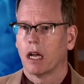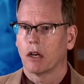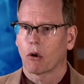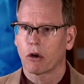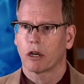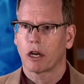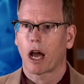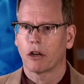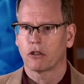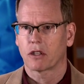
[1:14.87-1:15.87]
In order
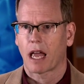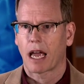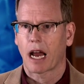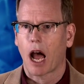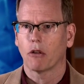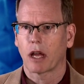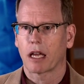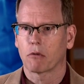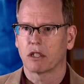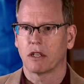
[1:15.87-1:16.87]
to understand how
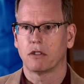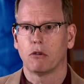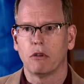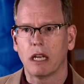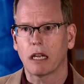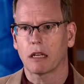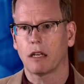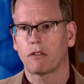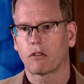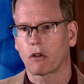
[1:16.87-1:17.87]
language is
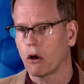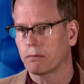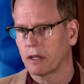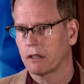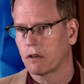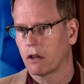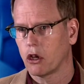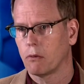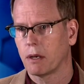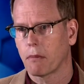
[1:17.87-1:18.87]
uniquely sculpted to the
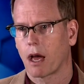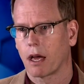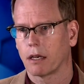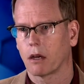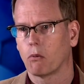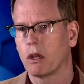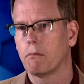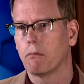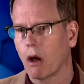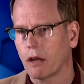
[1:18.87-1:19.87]
human mind, we
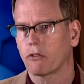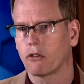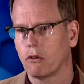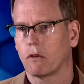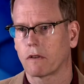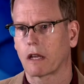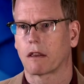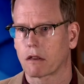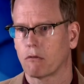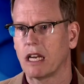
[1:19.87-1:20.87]
must use the
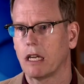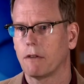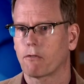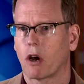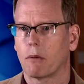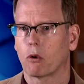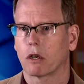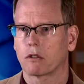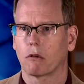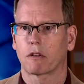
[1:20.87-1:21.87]
3D
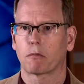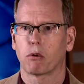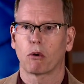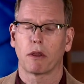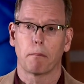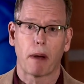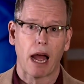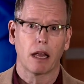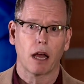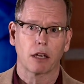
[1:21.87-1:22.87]
framework to explore the
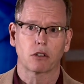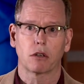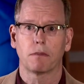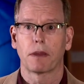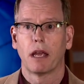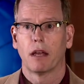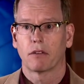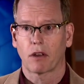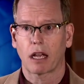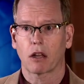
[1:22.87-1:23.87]
biological,
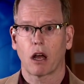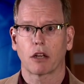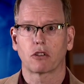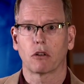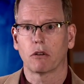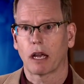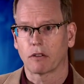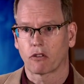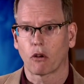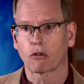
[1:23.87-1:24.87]
psychological,
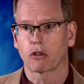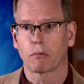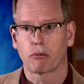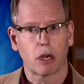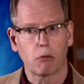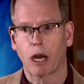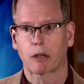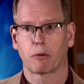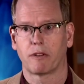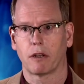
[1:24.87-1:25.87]
and social
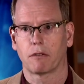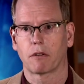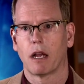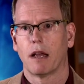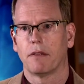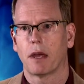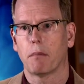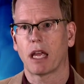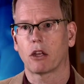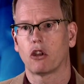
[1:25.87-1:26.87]
prerequisites that
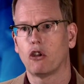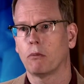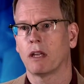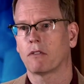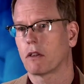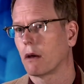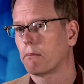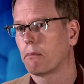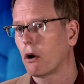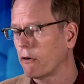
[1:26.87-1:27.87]
make humans the
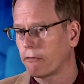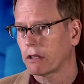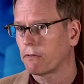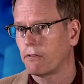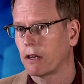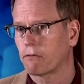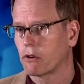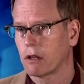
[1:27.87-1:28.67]
perfect fit for